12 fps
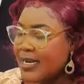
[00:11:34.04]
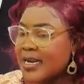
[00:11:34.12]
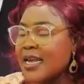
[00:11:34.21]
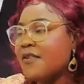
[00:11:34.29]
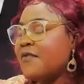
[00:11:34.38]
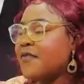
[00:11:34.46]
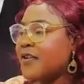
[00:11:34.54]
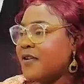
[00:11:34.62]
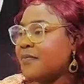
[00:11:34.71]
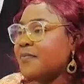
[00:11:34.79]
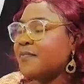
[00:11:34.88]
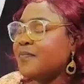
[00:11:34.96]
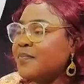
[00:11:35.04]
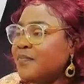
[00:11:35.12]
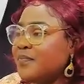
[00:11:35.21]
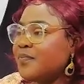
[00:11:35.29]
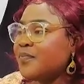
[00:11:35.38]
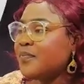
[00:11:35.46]
na ye free.
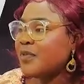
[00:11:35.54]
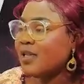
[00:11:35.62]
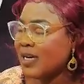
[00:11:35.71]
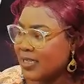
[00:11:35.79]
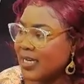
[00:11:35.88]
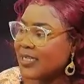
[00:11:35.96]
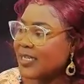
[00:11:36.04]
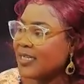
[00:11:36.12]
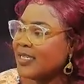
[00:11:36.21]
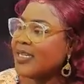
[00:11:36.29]
Acha se.